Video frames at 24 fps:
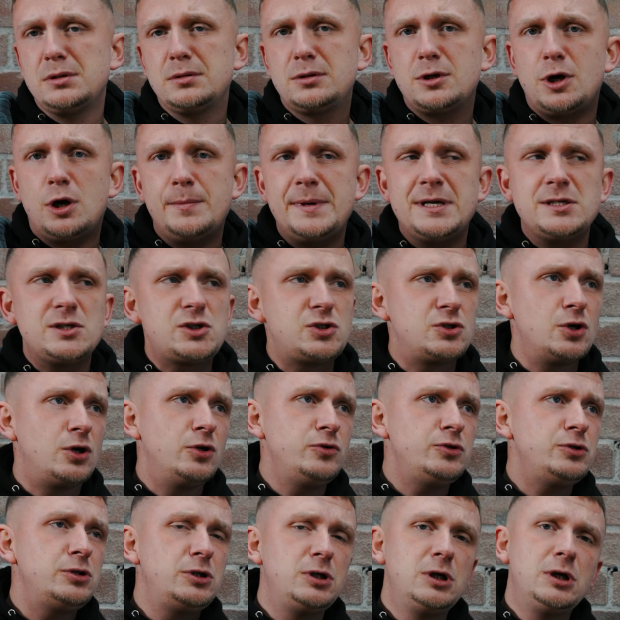Comments
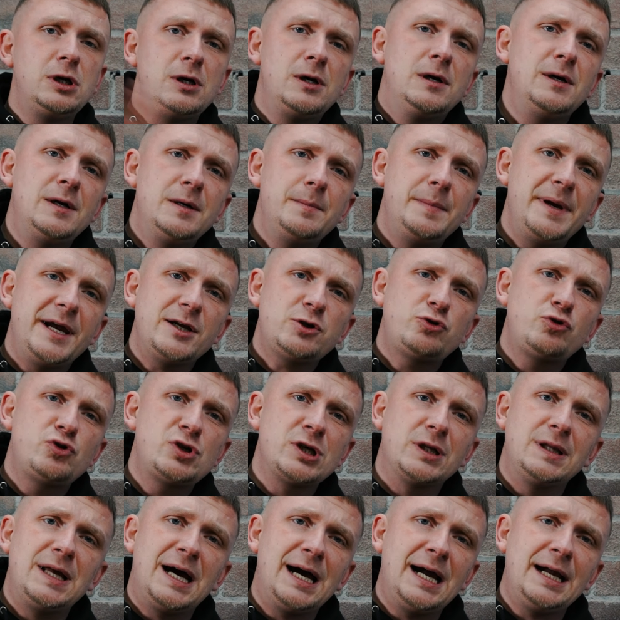done. Make sure
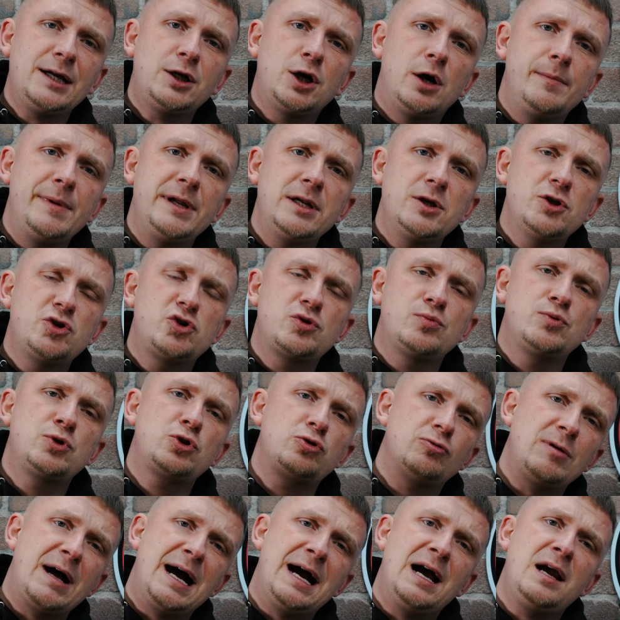to like, comment and
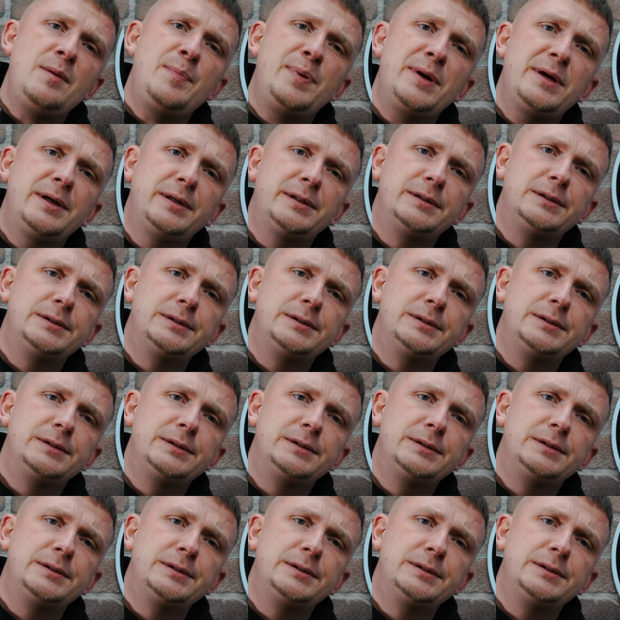subscribe.